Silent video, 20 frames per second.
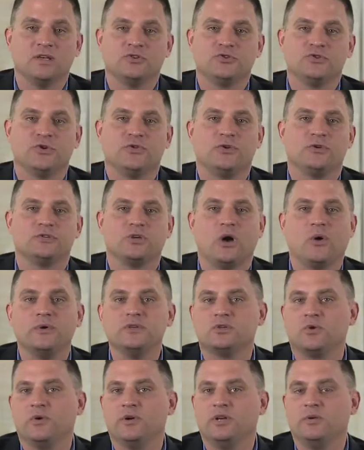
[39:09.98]
So there's
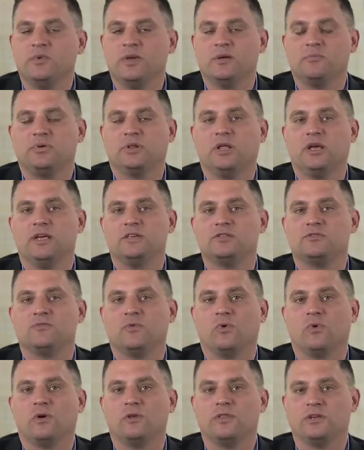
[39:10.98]
always going to be a place
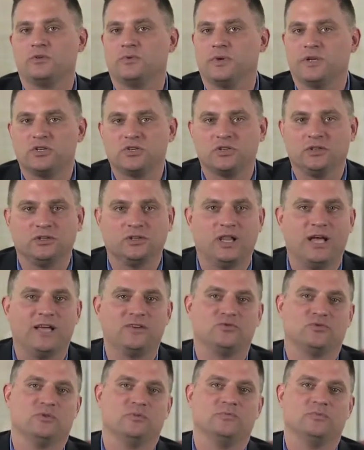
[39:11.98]
for the traditional
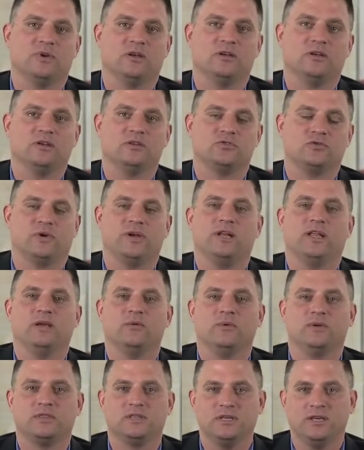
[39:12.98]
classroom training
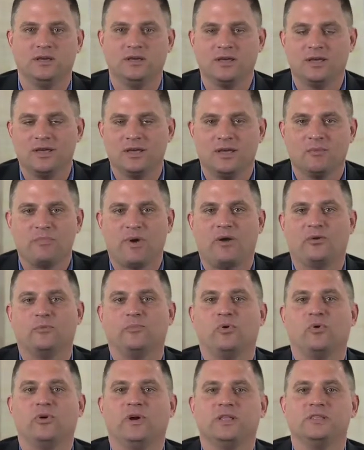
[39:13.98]
with the
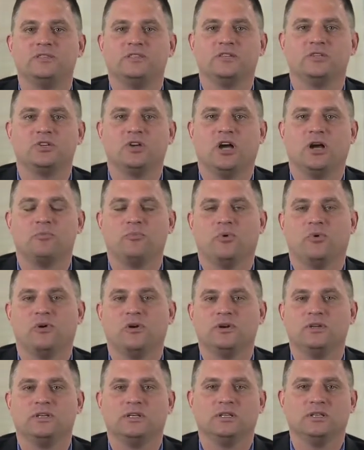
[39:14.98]
PowerPoints, the
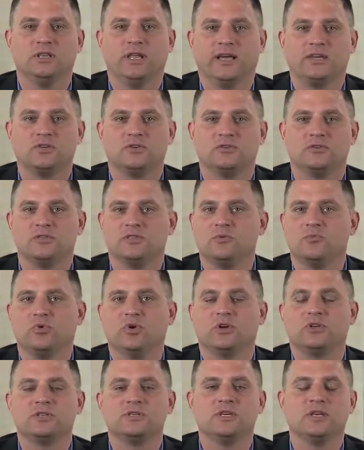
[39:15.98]
chalkboard, and the lectures and the
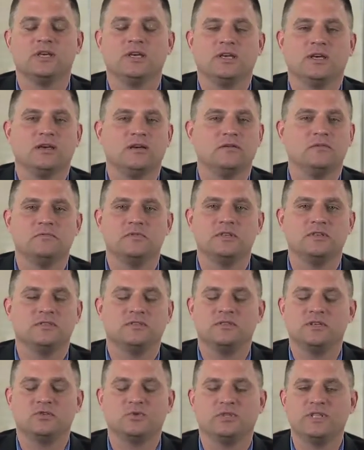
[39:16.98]
books.
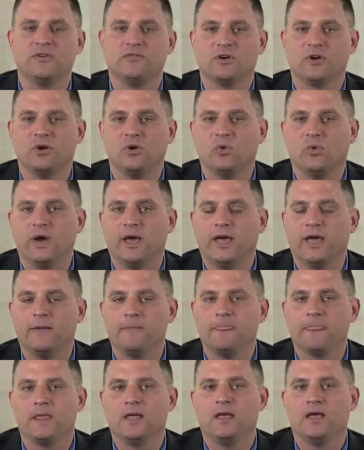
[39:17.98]
This will never go away.
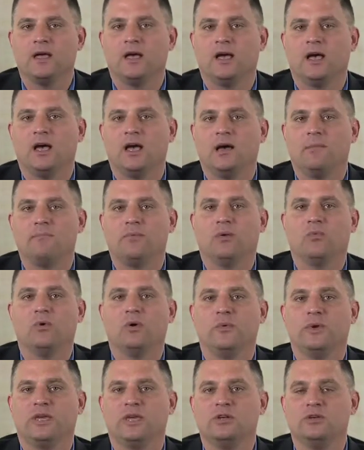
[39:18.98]
But
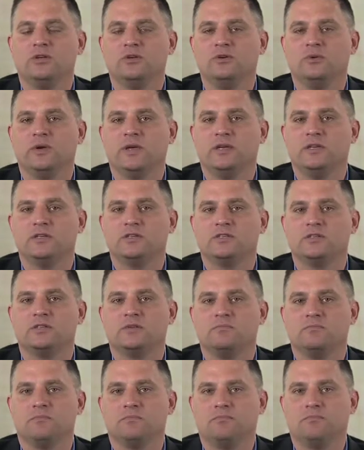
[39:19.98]
what we can do is
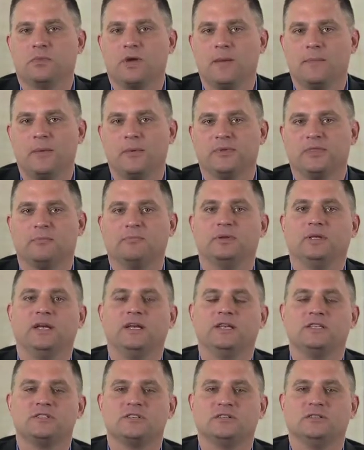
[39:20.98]
come up with a
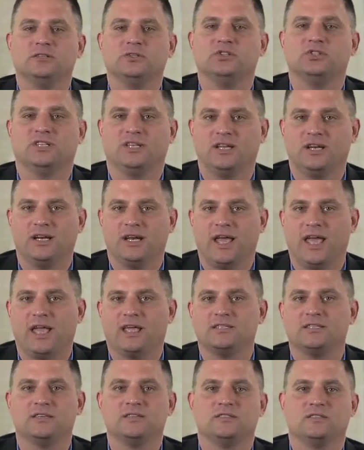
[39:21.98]
blended solution that
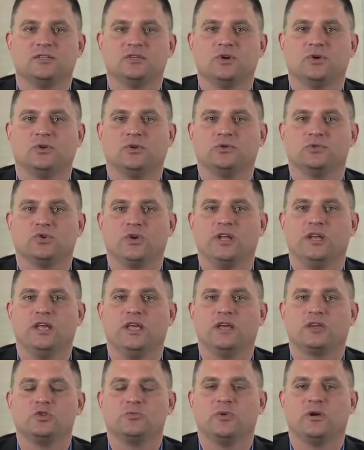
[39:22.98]
enhances the total training
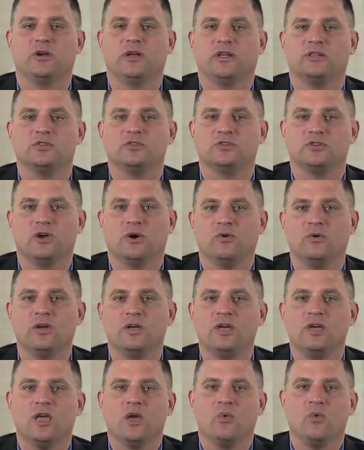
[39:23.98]
experience. So
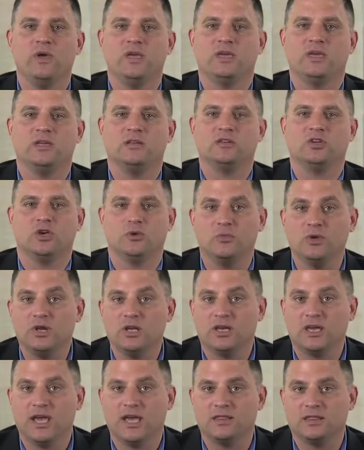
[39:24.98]
we can
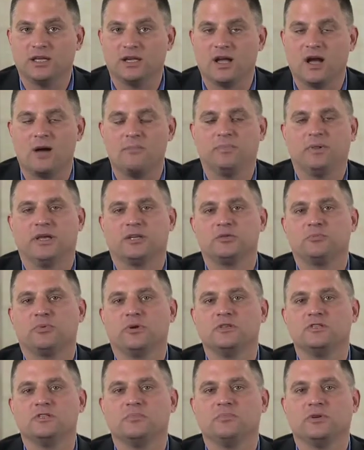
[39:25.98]
communicate the complex
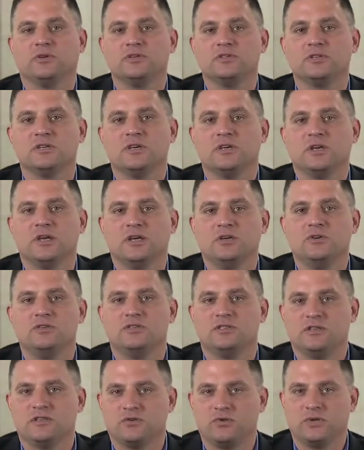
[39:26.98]
principles
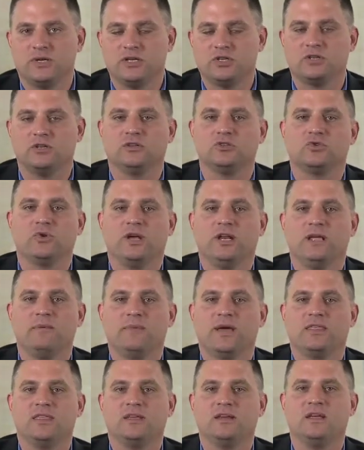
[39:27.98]
using the traditional training
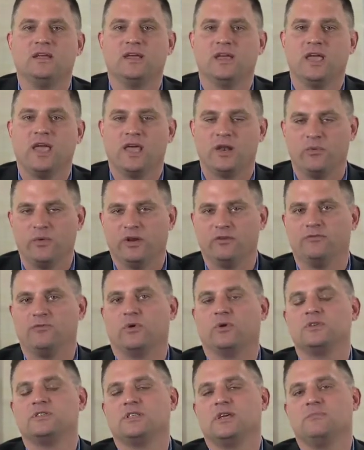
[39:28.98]
method and
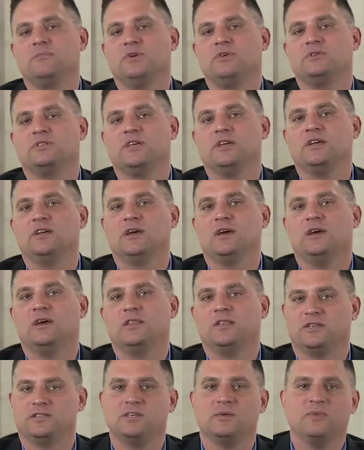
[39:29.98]
reinforce them using
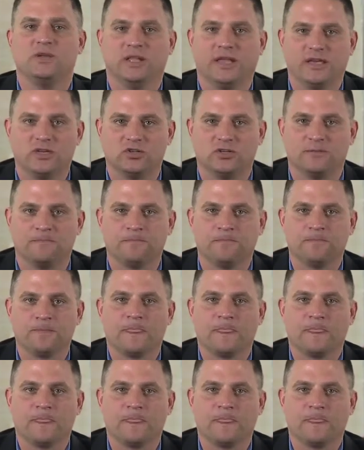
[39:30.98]
the simulation.